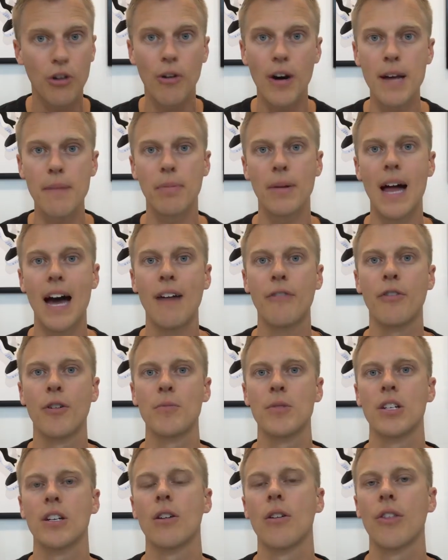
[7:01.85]
great
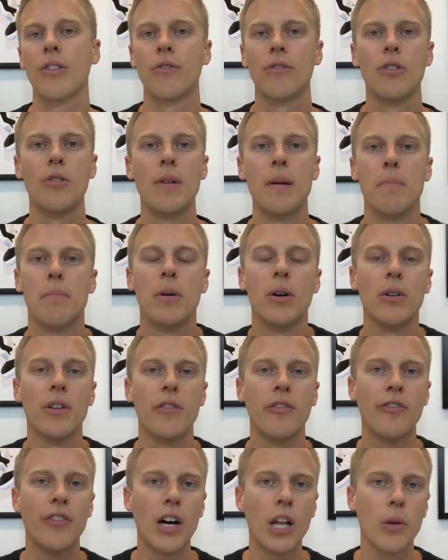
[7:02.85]
platforms to go through and build
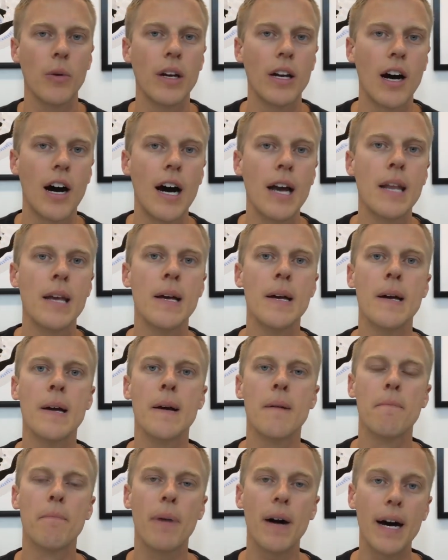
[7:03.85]
a following on,
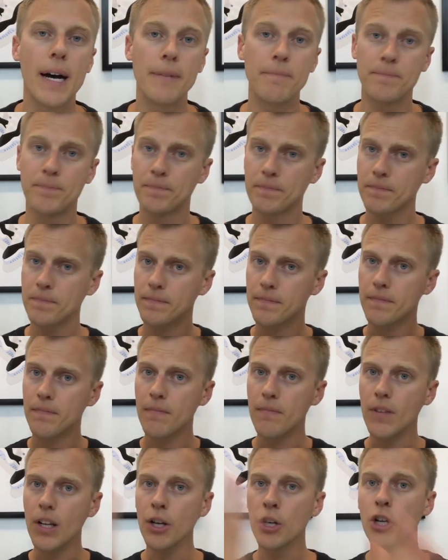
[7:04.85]
but
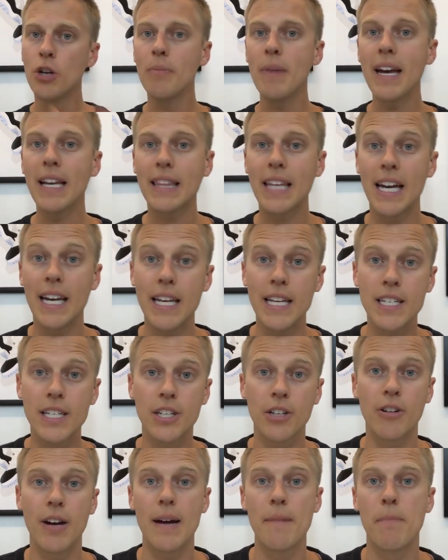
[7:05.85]
you make that
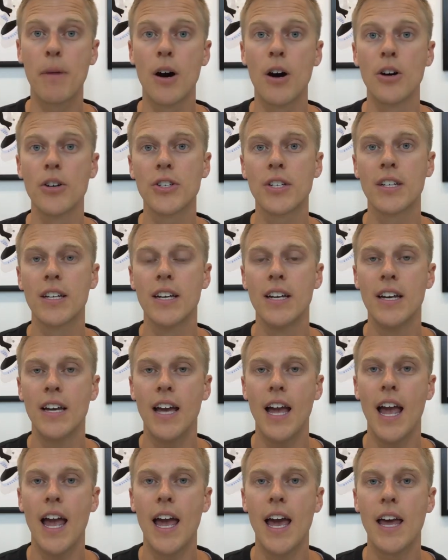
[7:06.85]
Instagram post
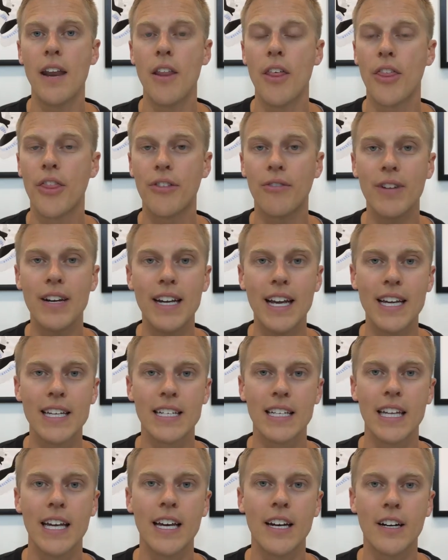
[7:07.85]
and 3
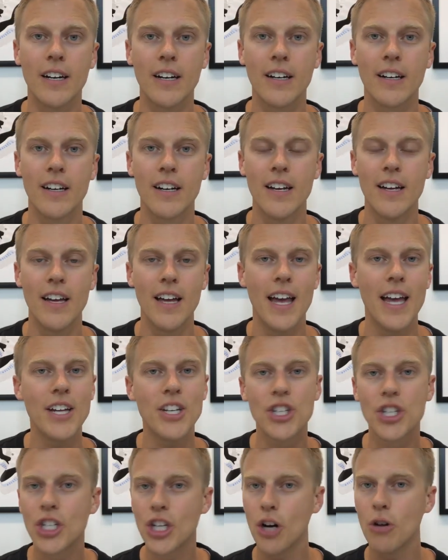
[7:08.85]
days later,
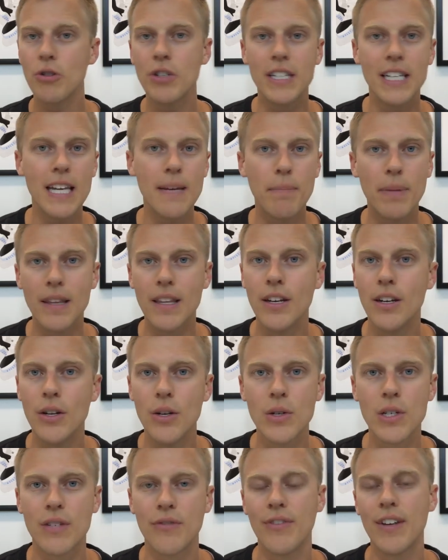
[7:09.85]
it's so deep in the
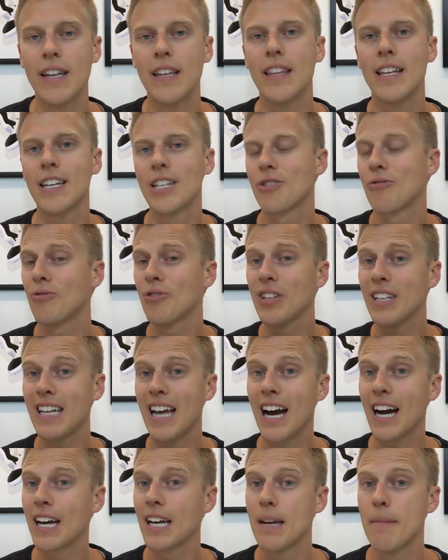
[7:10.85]
news feed that it's really
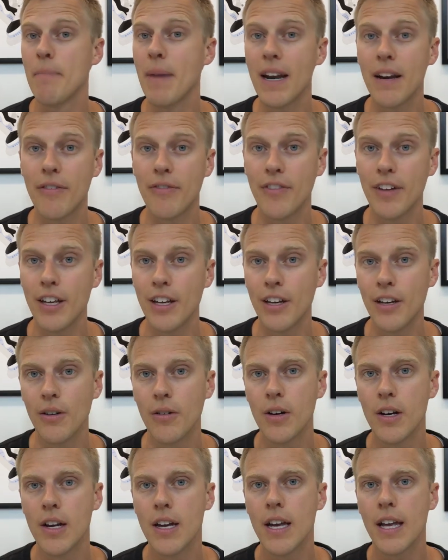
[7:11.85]
not gonna benefit you.
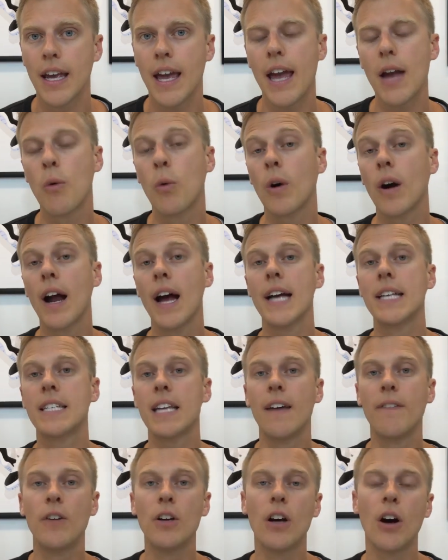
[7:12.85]
Okay, whereas
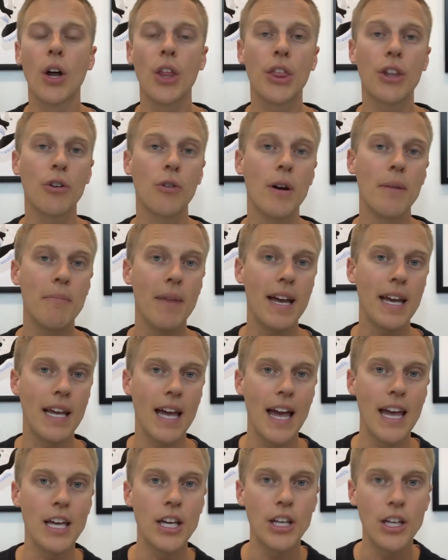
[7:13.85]
if you go through and make
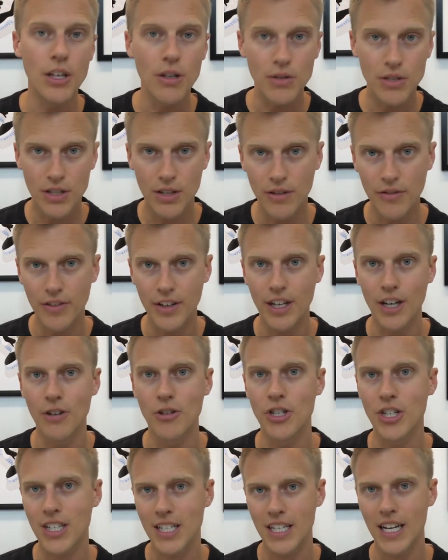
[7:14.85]
a YouTube video
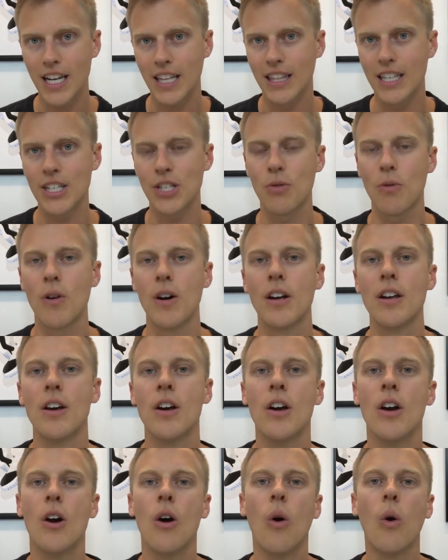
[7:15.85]
just like this one,
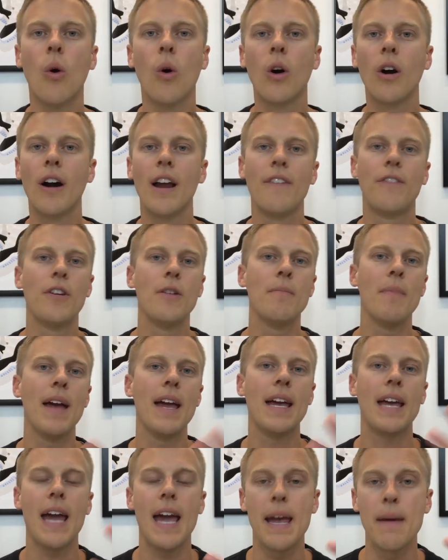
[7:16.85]
or if you
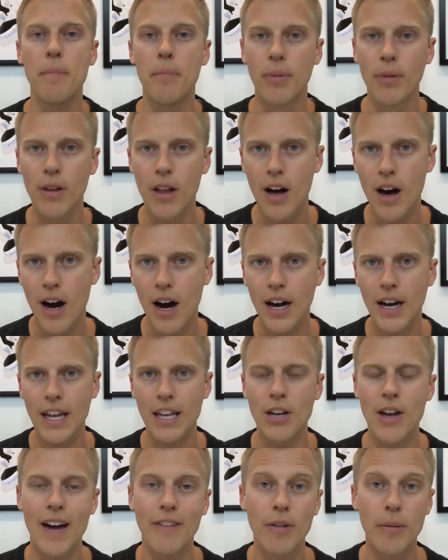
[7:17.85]
make a blog
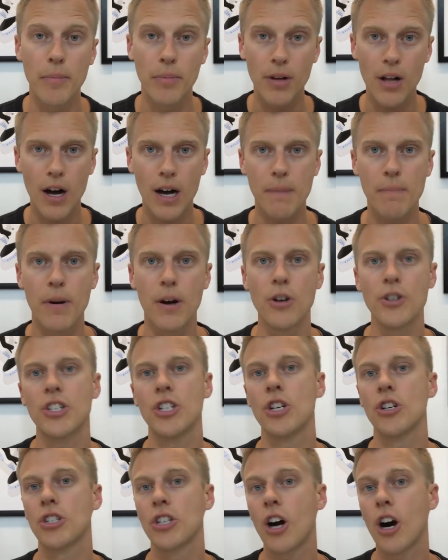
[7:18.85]
and you have a blog post
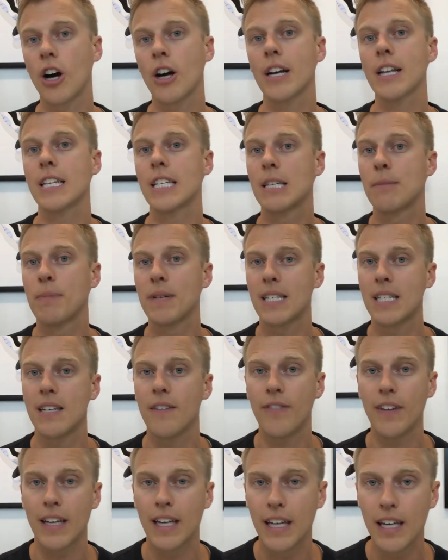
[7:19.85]
and you're targeting
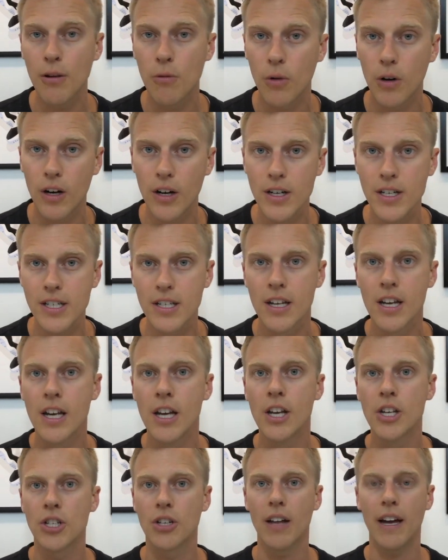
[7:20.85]
specific keywords,
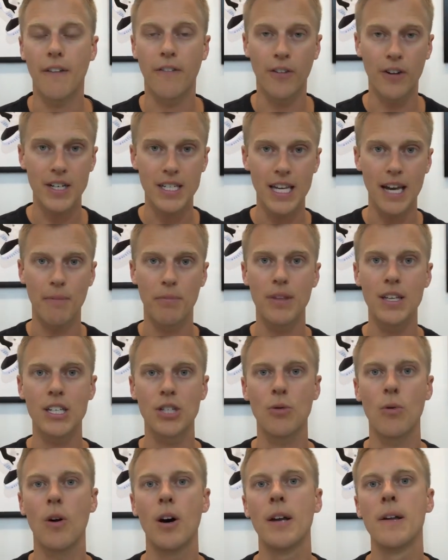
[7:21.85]
so like for example
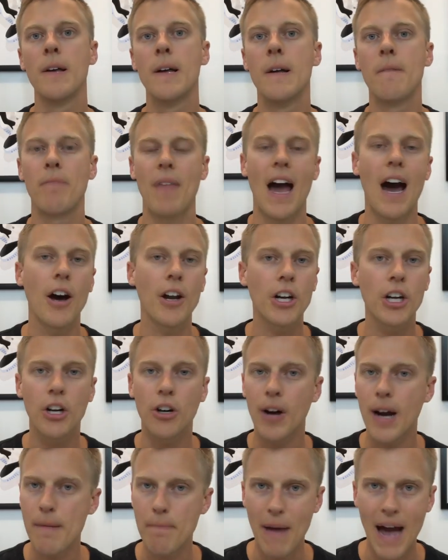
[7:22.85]
this one, how to
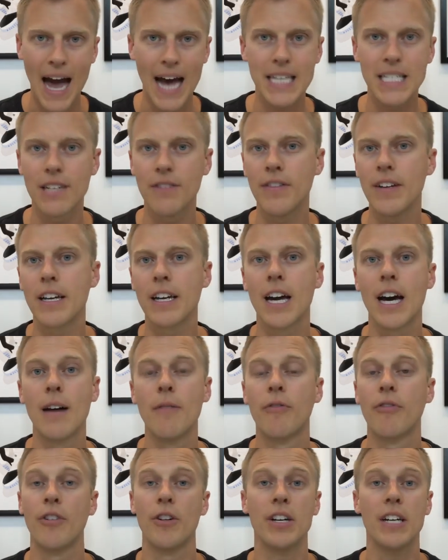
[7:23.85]
create passive
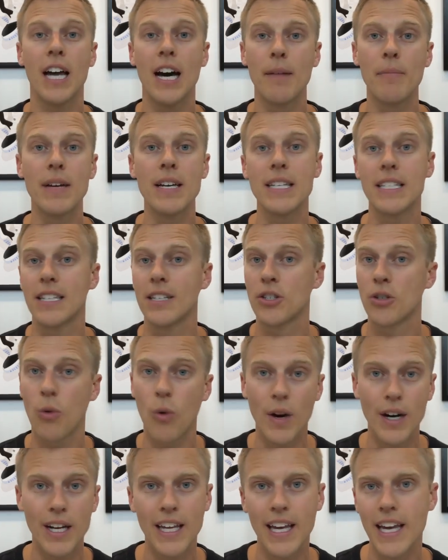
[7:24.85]
income for dummies in
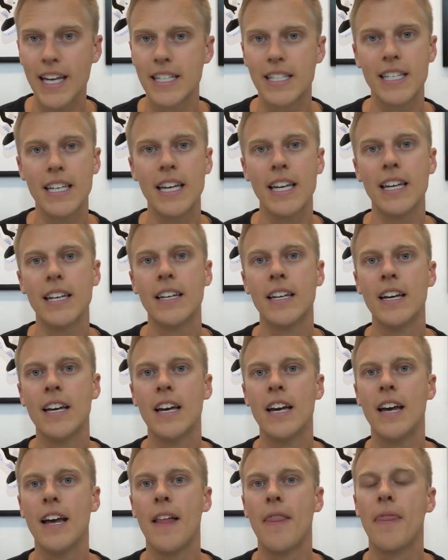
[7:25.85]
2018,
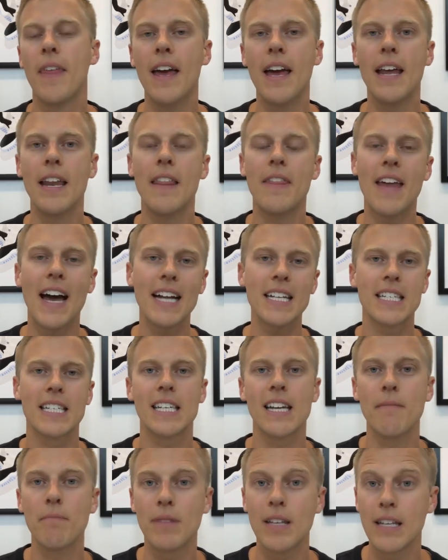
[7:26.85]
then that's
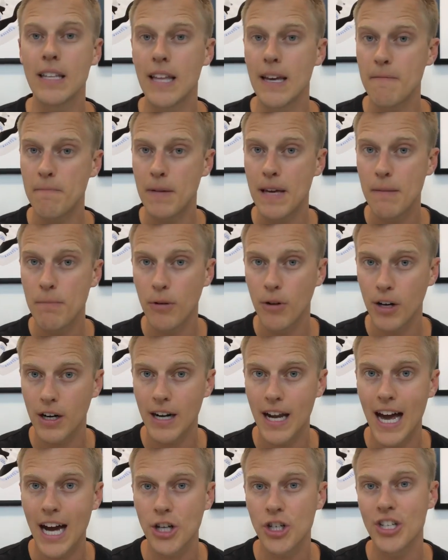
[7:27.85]
something that people are
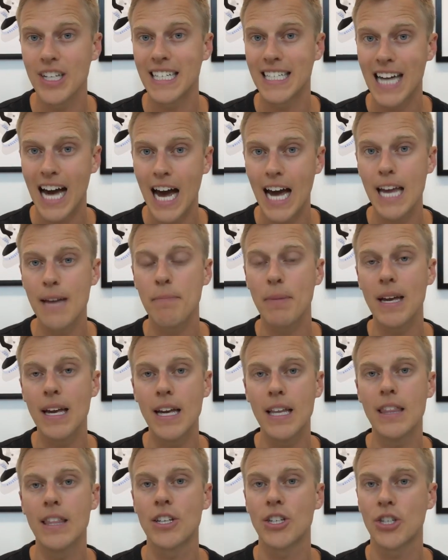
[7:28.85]
gonna actually type
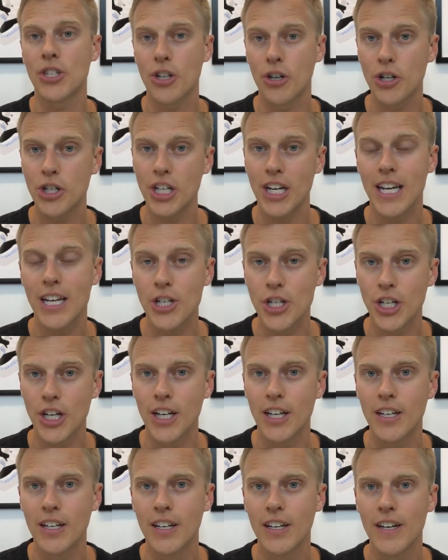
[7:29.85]
in the search
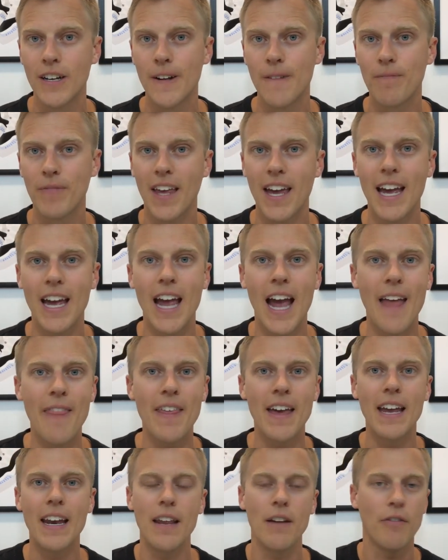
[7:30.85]
engine, okay?
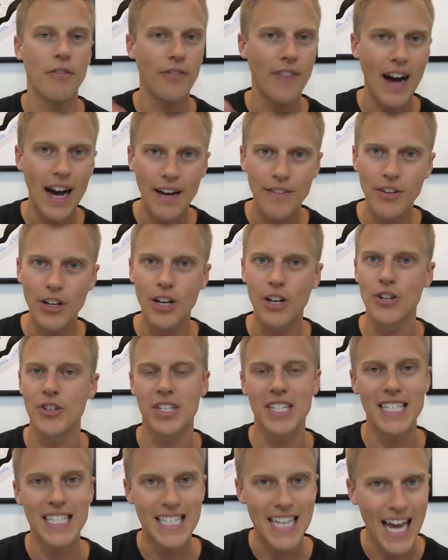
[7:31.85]
And then in 5
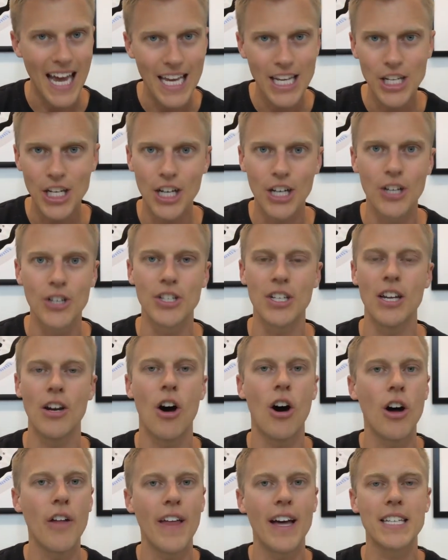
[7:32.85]
years, 10 years, and
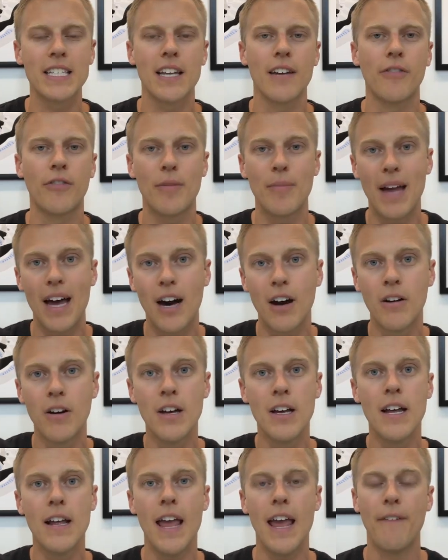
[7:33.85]
all that stuff from now,
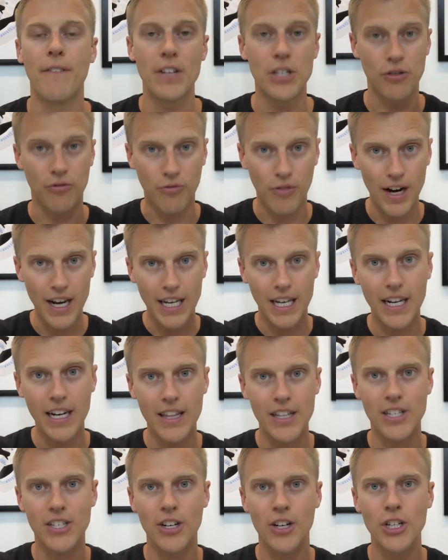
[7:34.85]
if it's ranking
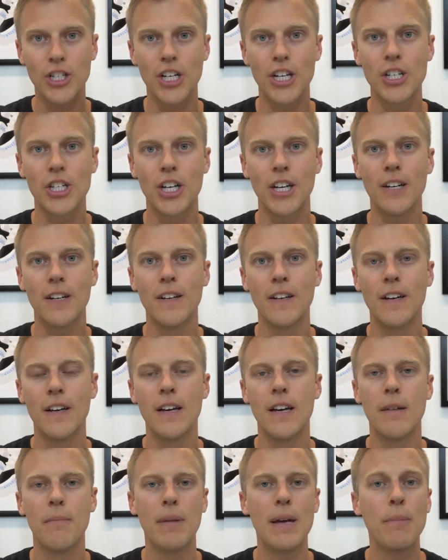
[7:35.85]
in the search engine,
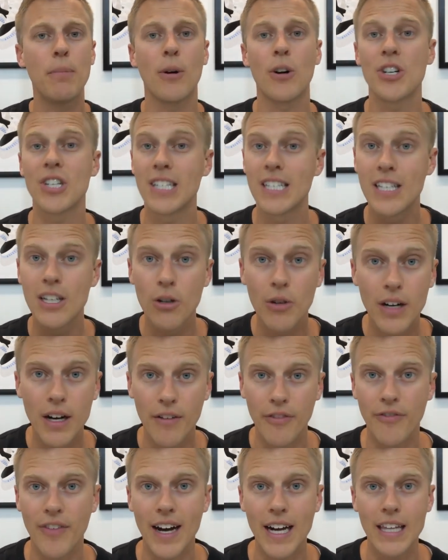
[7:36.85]
people are still
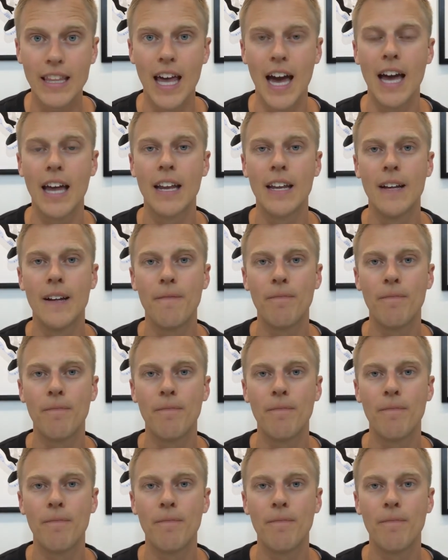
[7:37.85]
gonna find that.